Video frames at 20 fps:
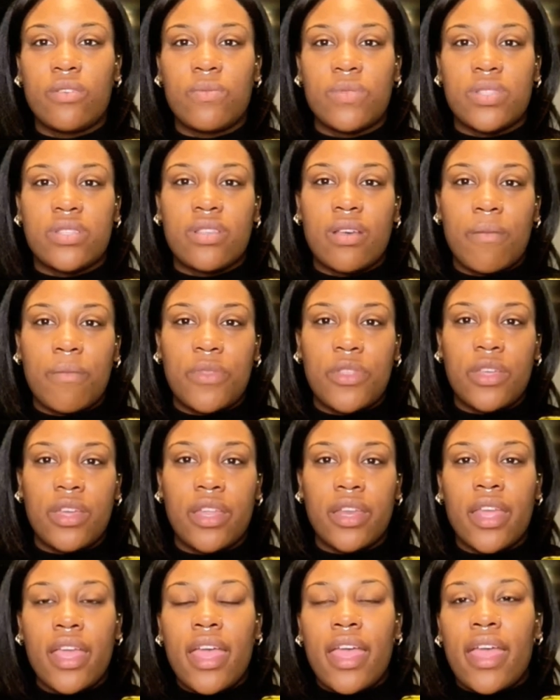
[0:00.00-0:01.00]
with
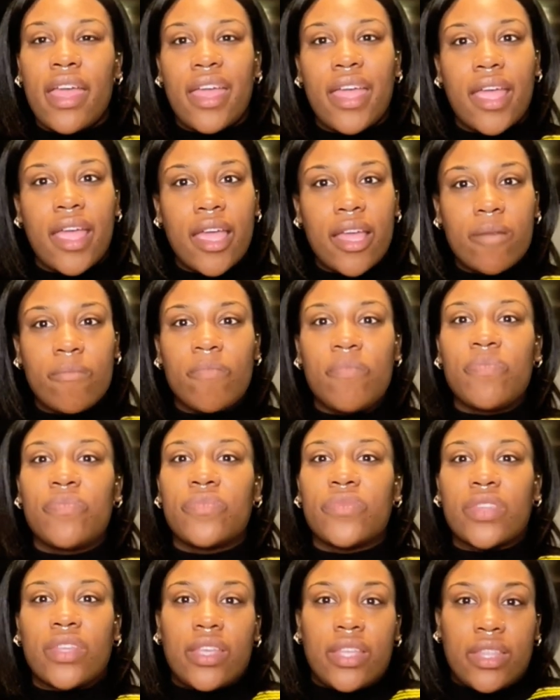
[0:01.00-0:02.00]
something, and
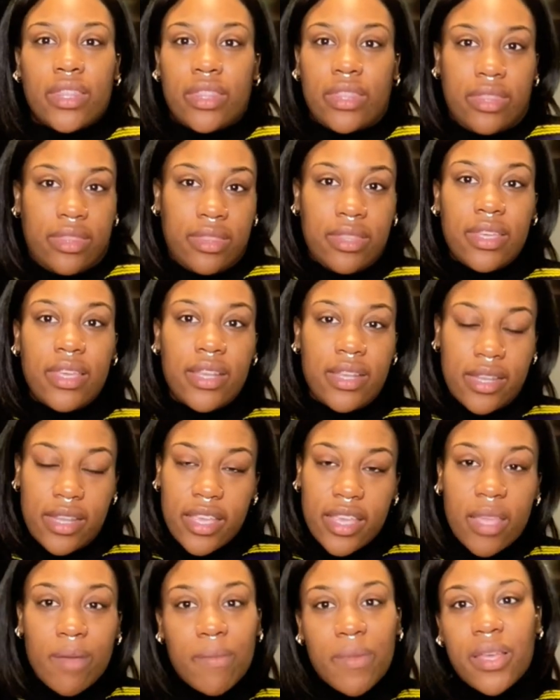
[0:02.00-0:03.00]

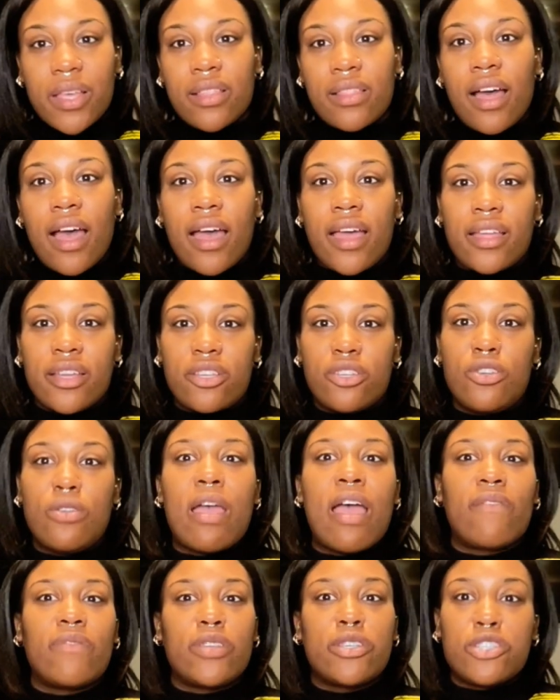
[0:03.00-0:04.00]
it can be a lot. You
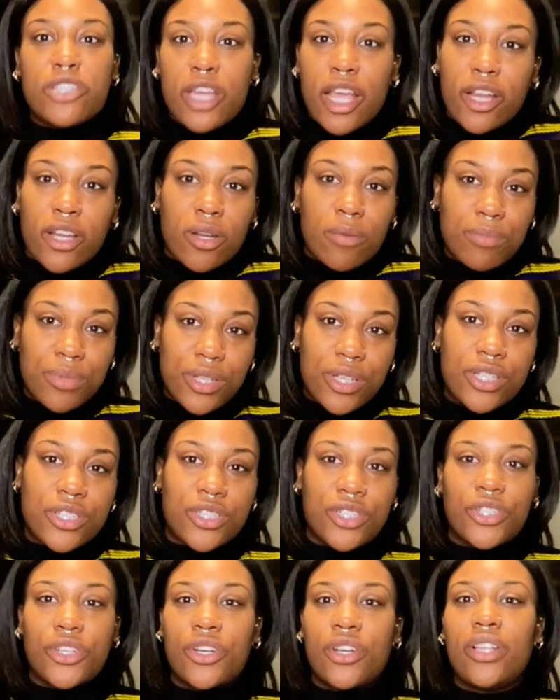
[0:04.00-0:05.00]
have to check your blood
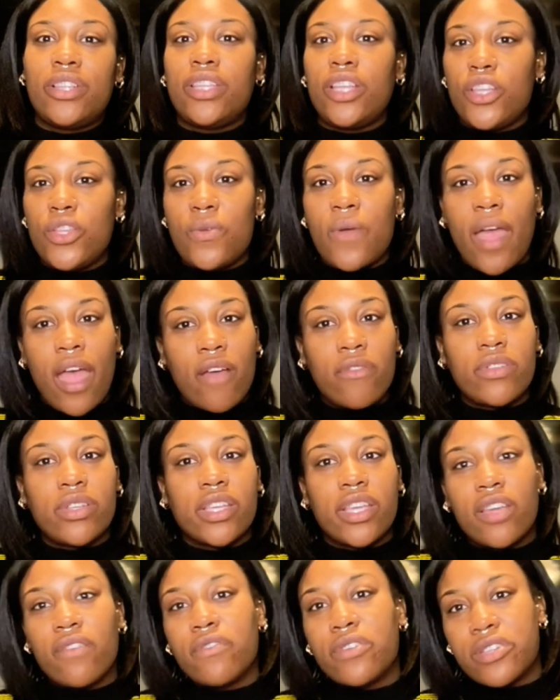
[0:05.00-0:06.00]
sugar, and then you have to
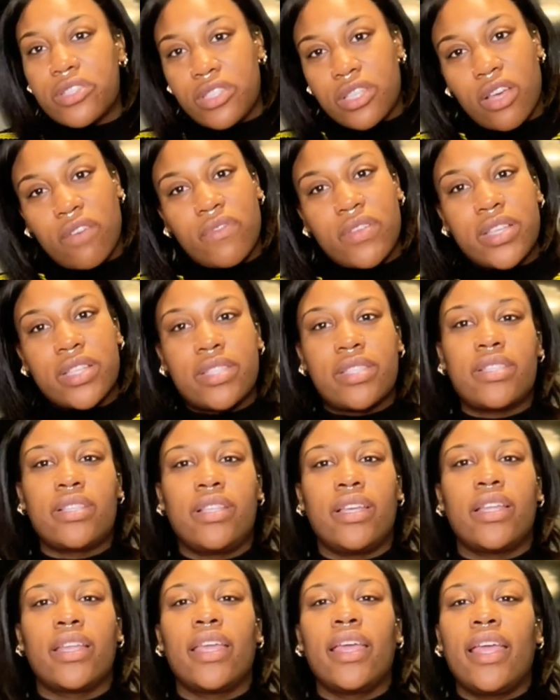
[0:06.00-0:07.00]
give yourself
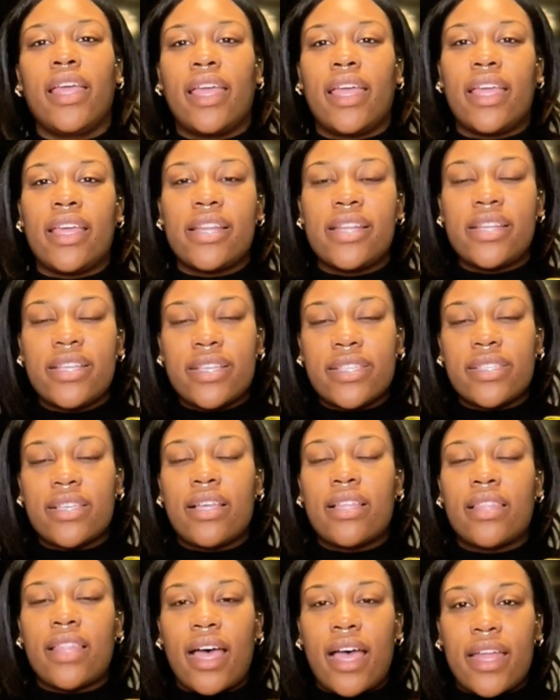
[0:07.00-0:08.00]
insulin. And it is a
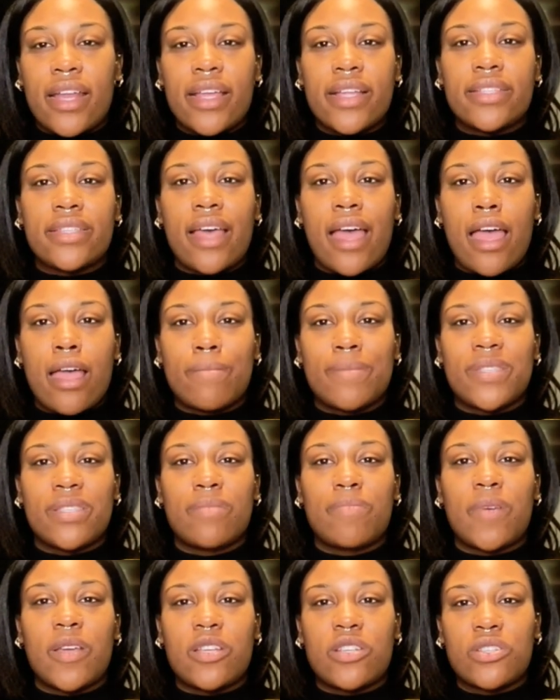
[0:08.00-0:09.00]
lot at times,
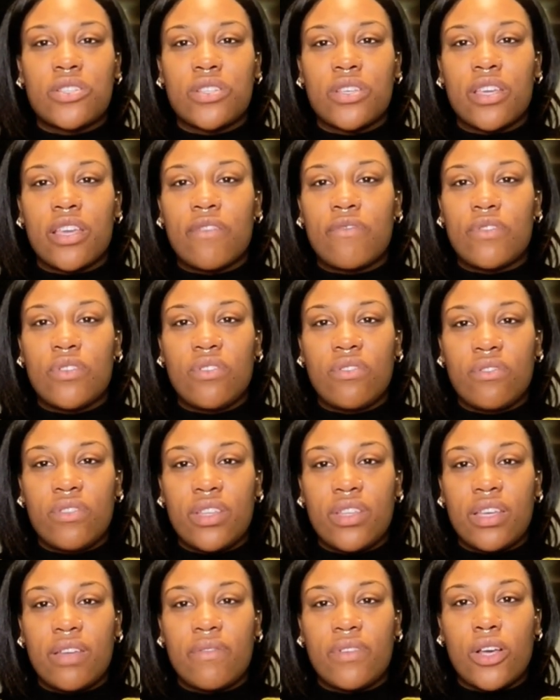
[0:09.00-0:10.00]
especially if you
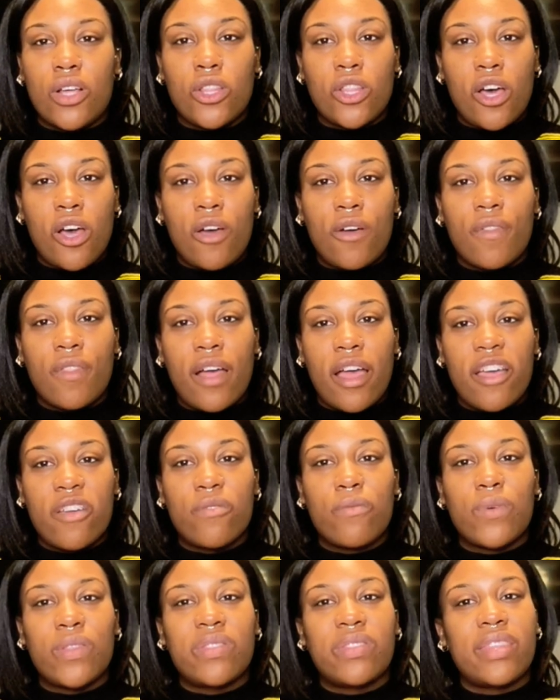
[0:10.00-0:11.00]
lived a long
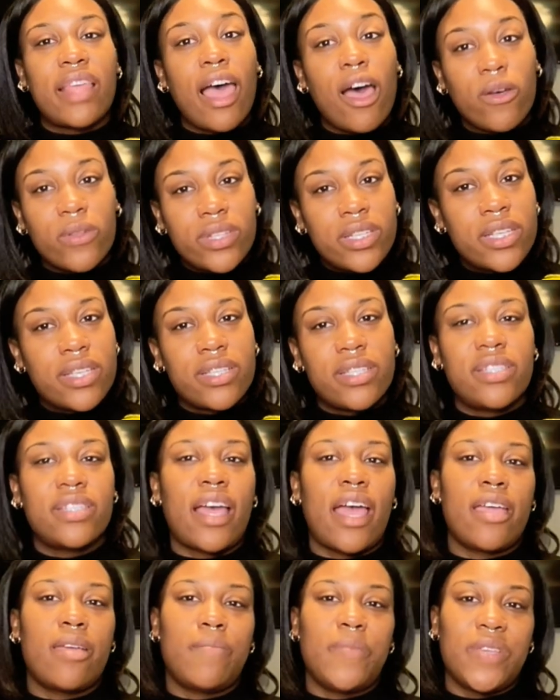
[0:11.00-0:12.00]
life without
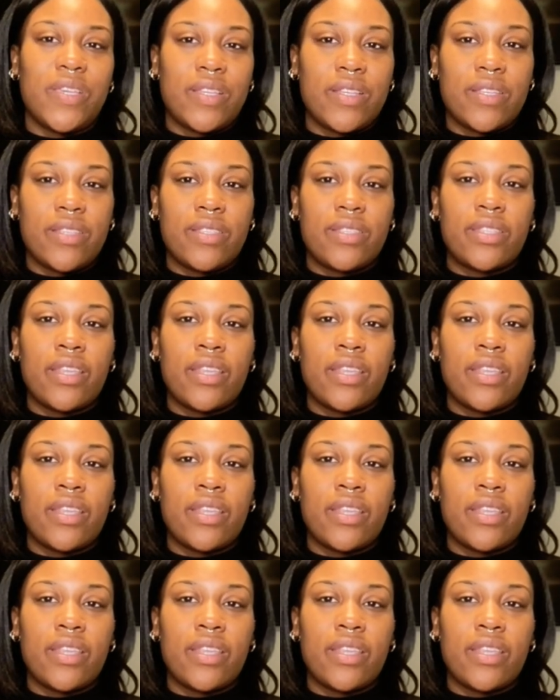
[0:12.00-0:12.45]
diabetes.